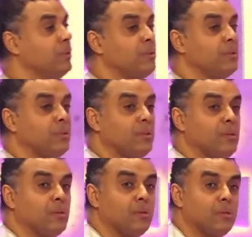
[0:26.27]

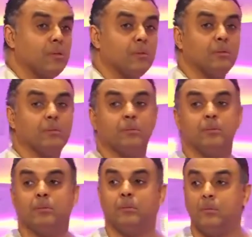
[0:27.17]

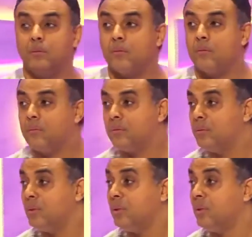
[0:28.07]

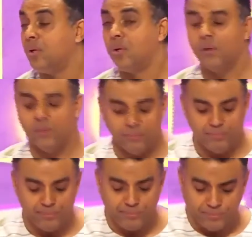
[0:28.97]

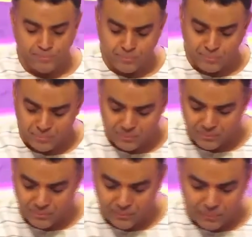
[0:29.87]

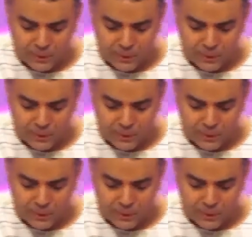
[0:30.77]
(silence)